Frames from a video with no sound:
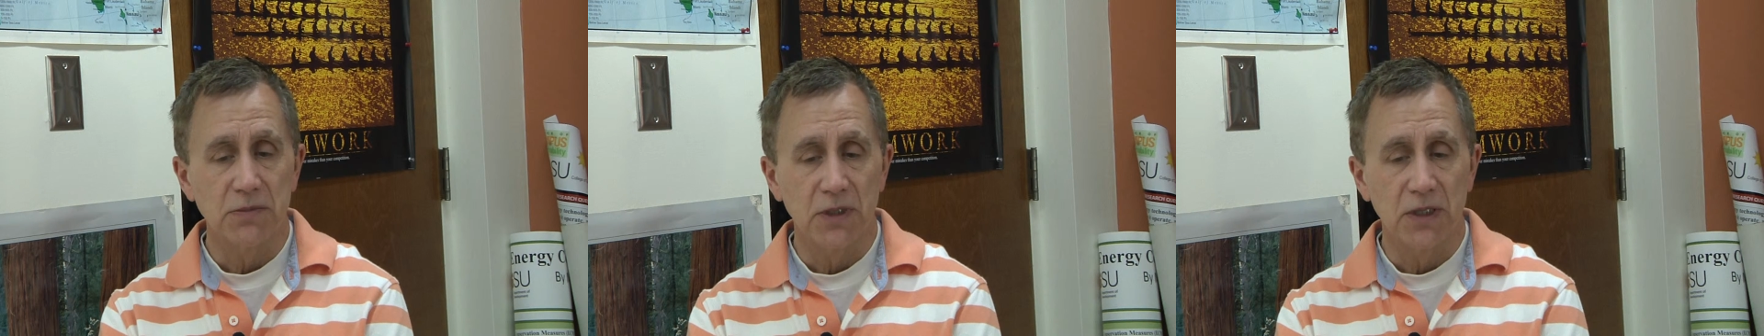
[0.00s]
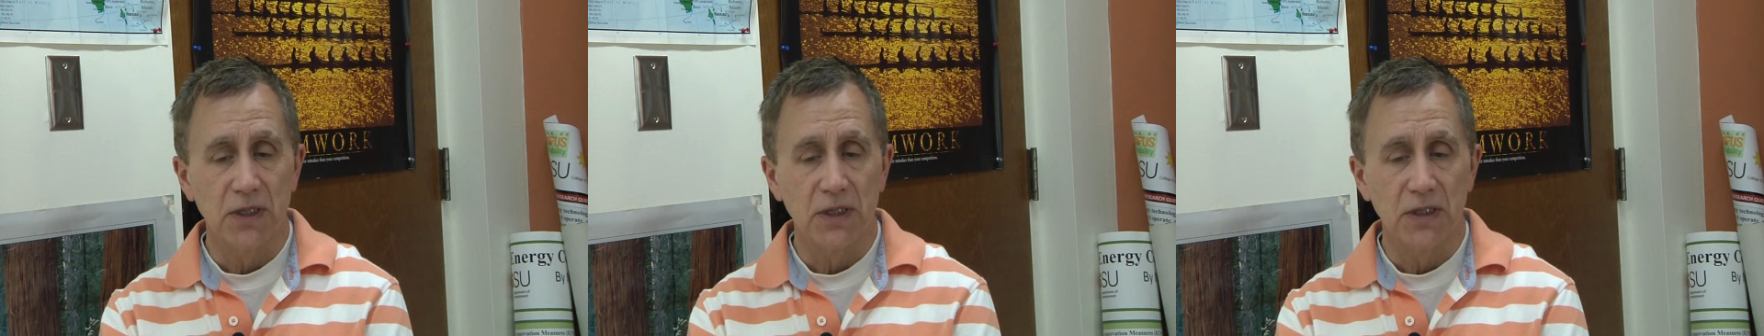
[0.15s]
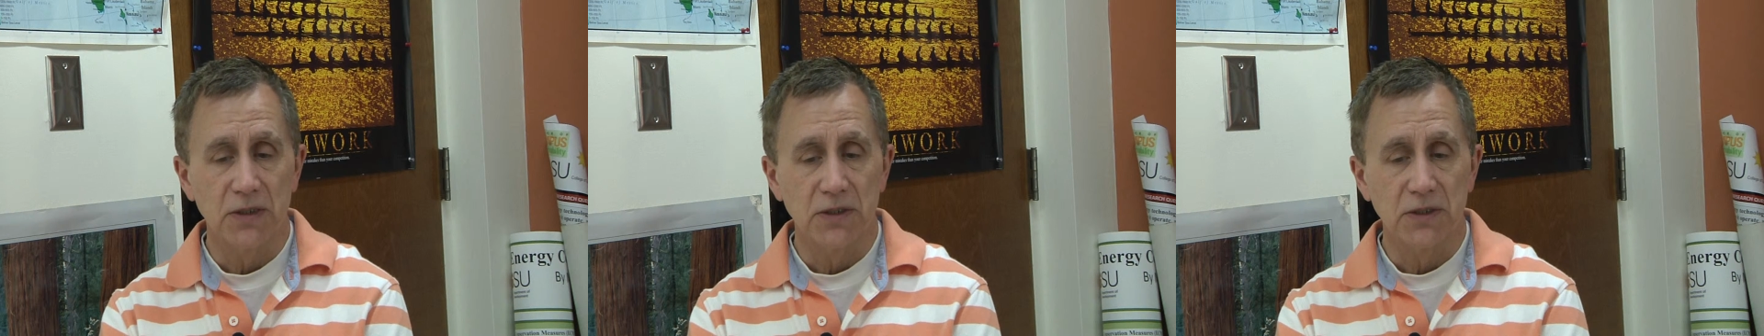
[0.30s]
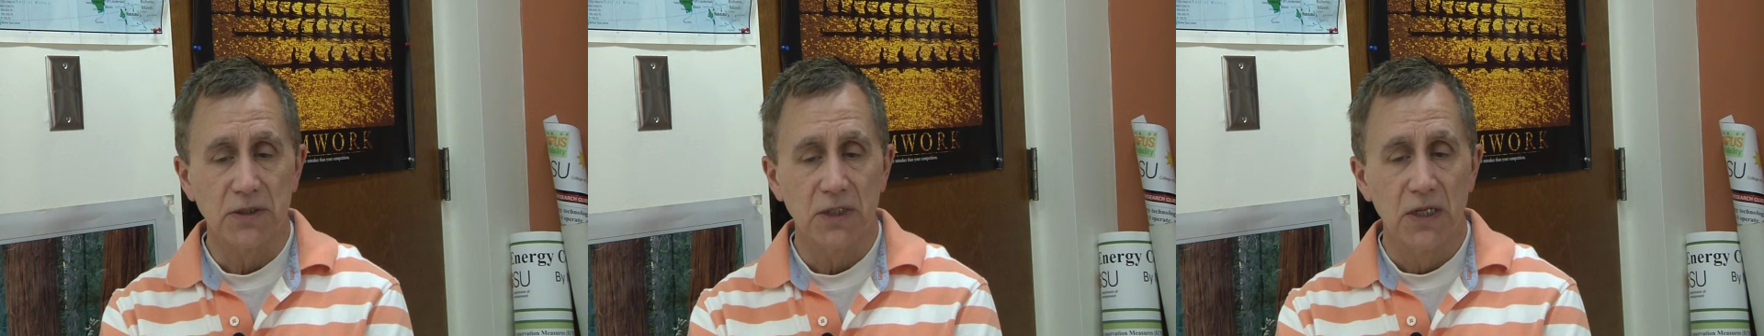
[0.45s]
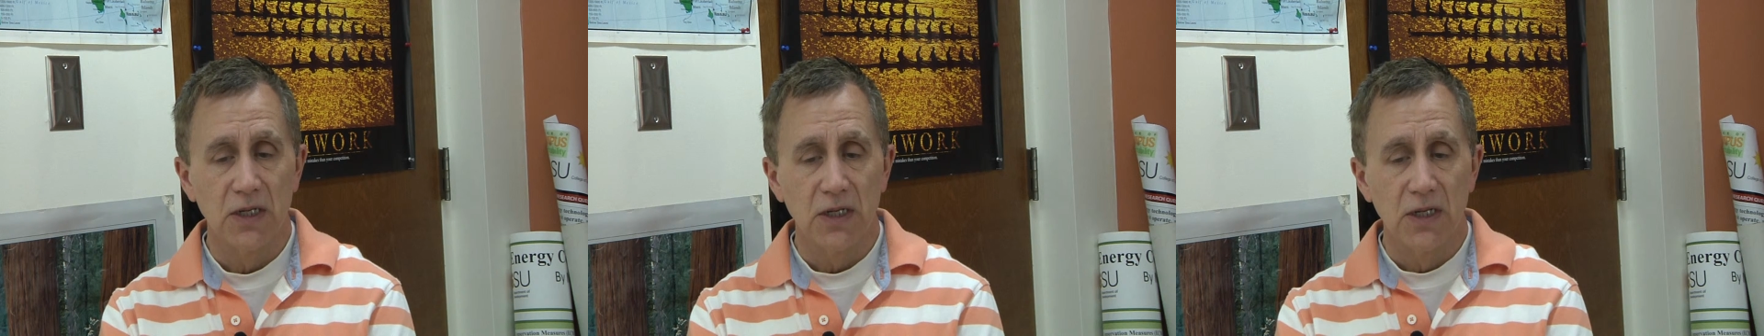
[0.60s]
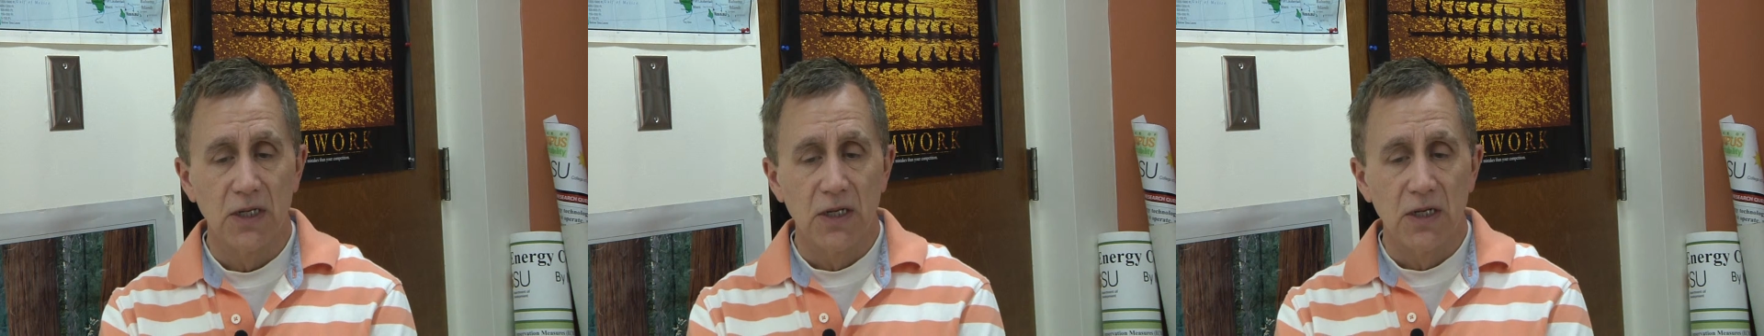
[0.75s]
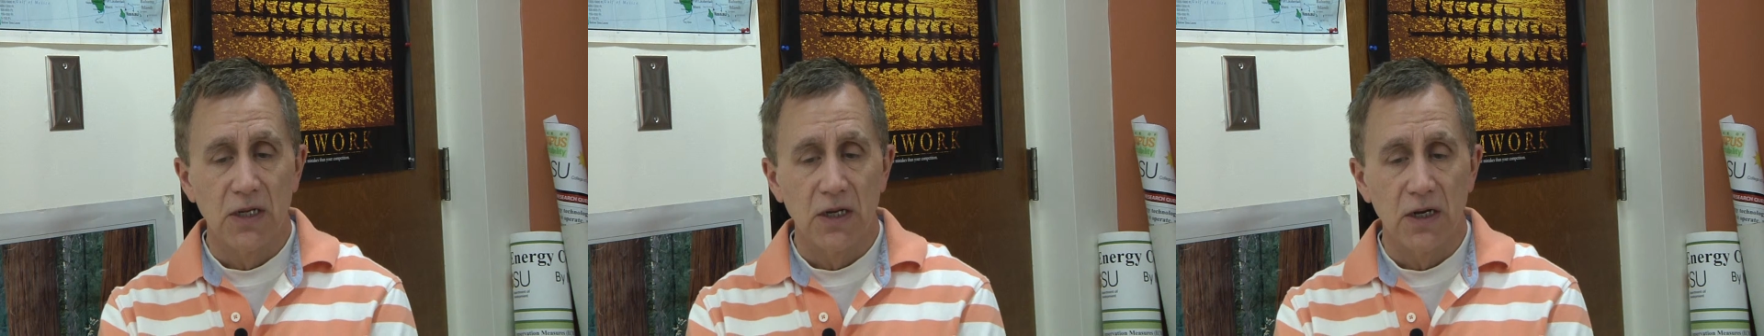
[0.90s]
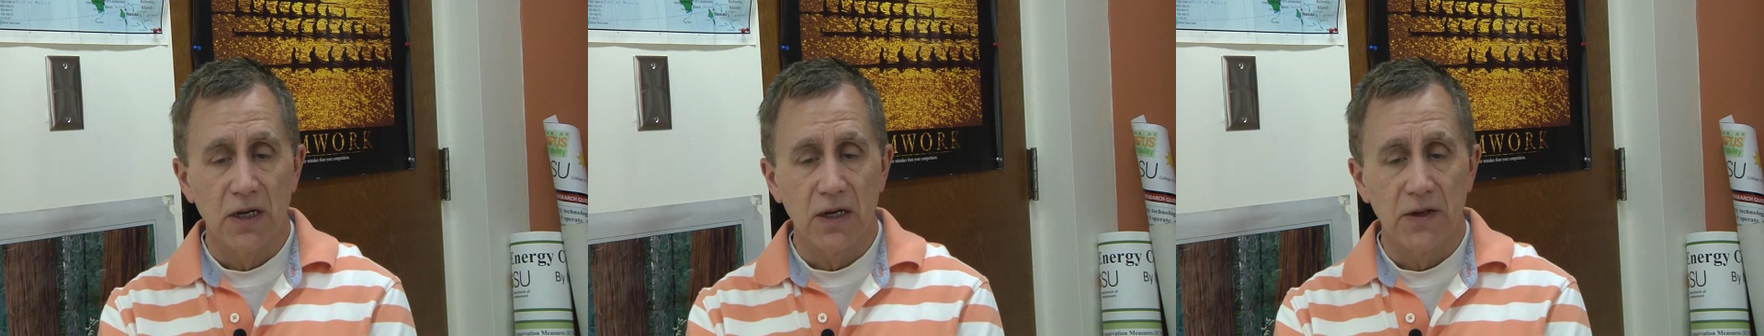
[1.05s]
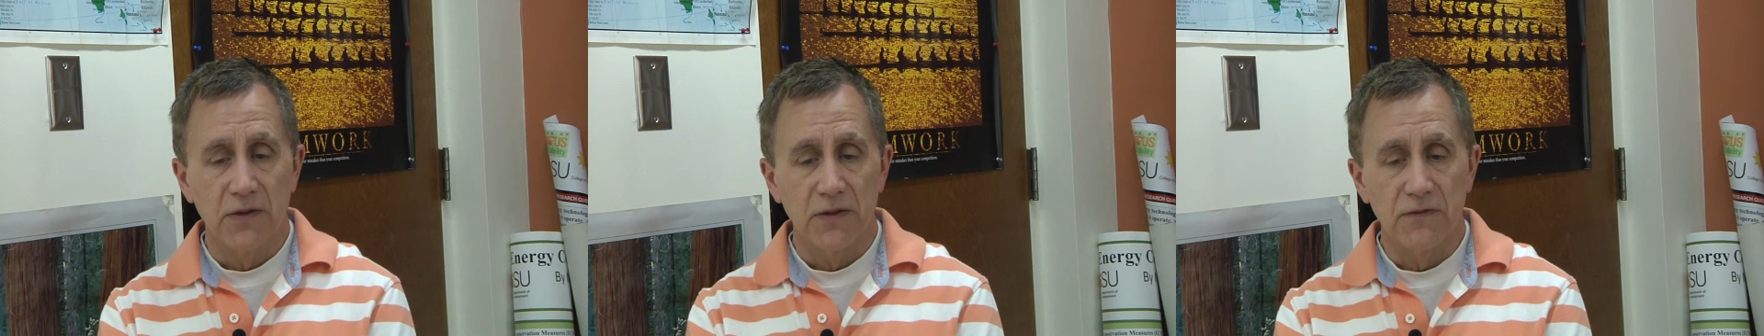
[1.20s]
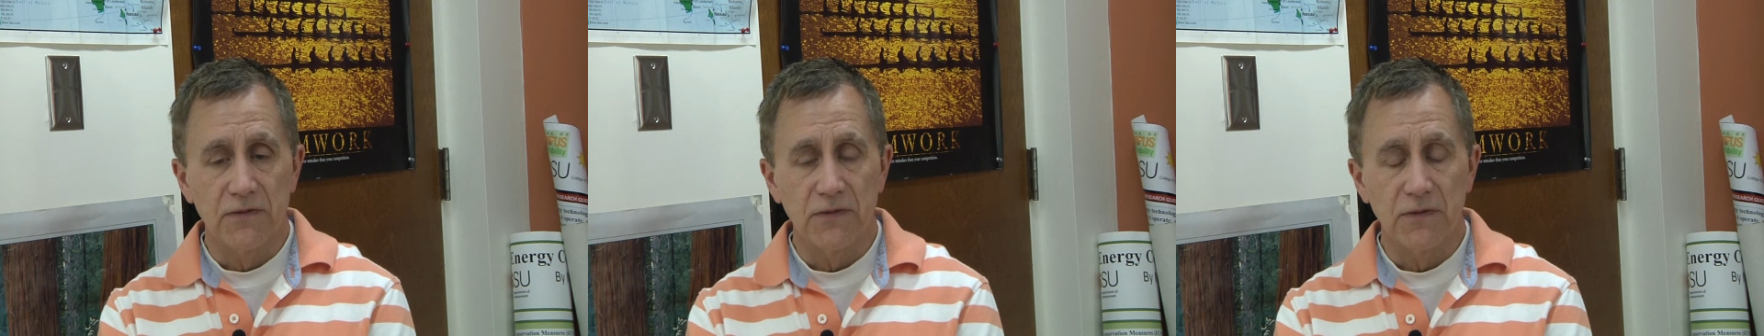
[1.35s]
because
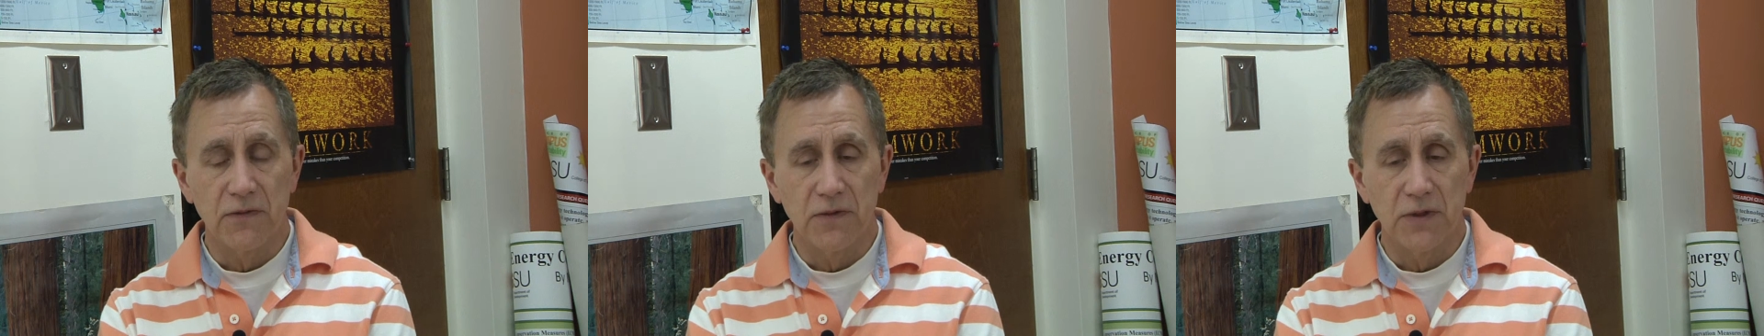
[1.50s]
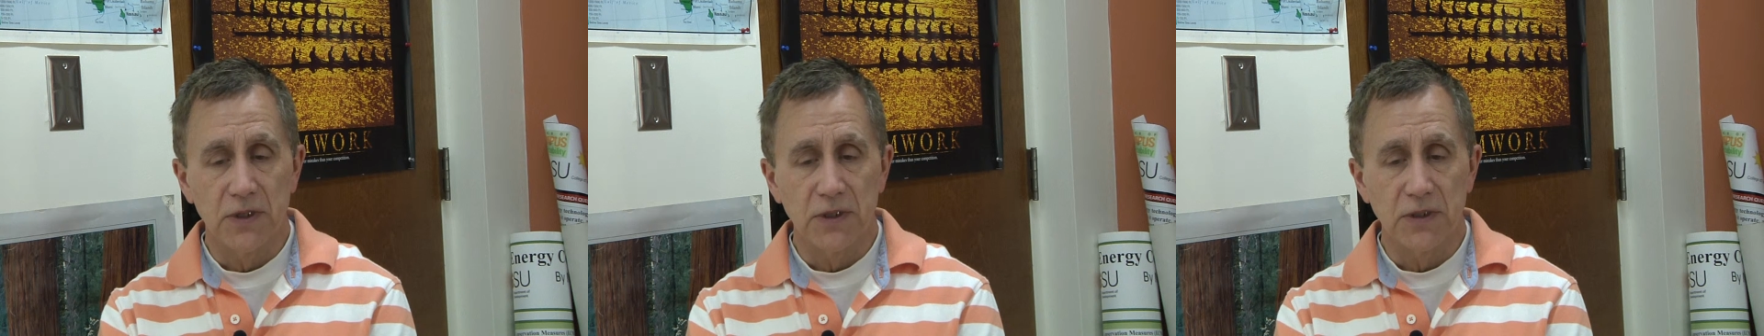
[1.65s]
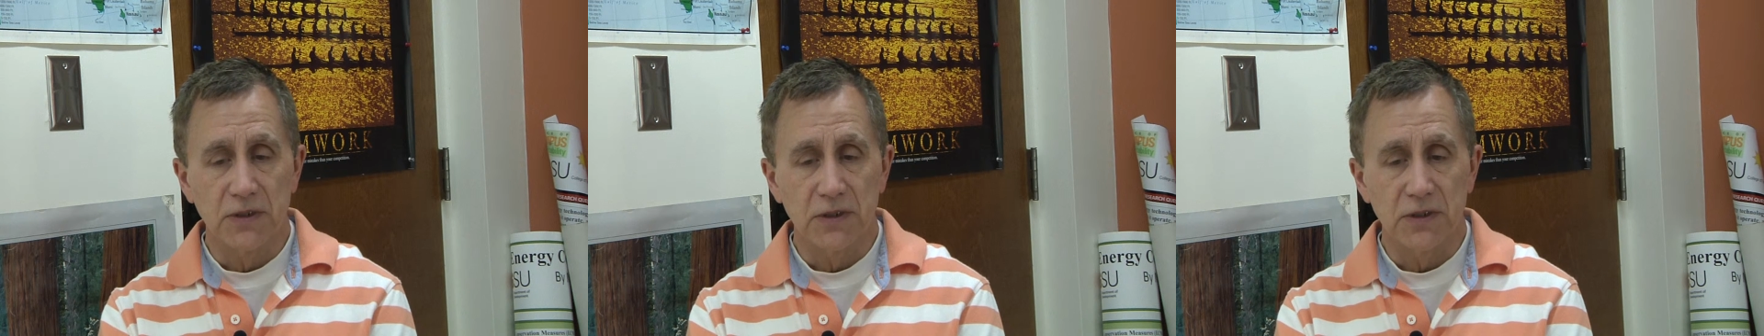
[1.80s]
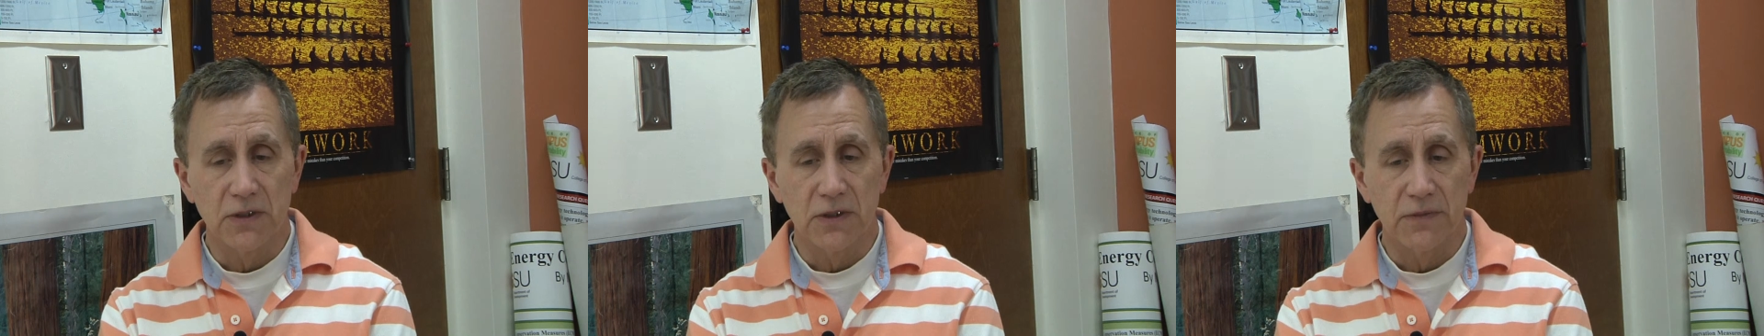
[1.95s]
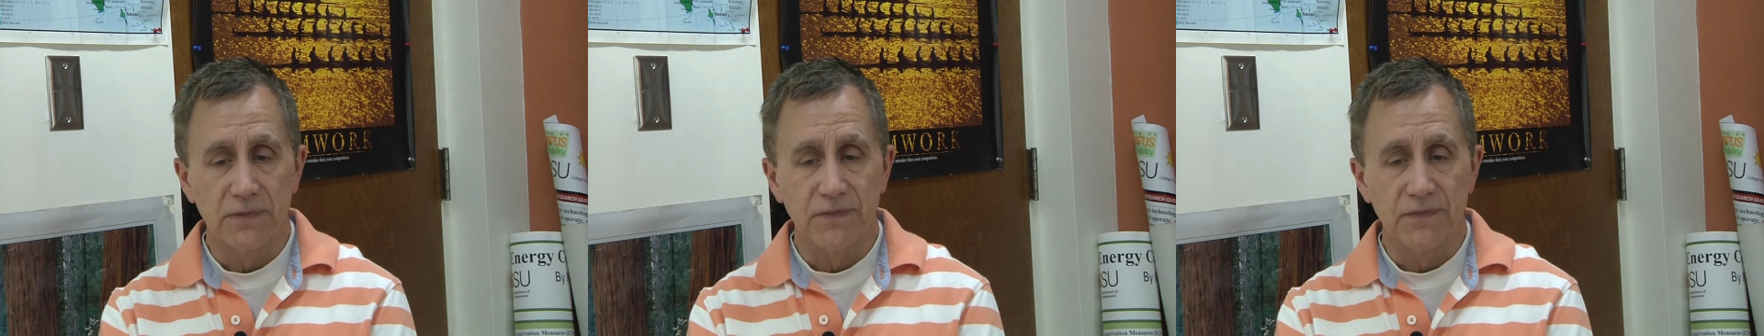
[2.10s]
the food is,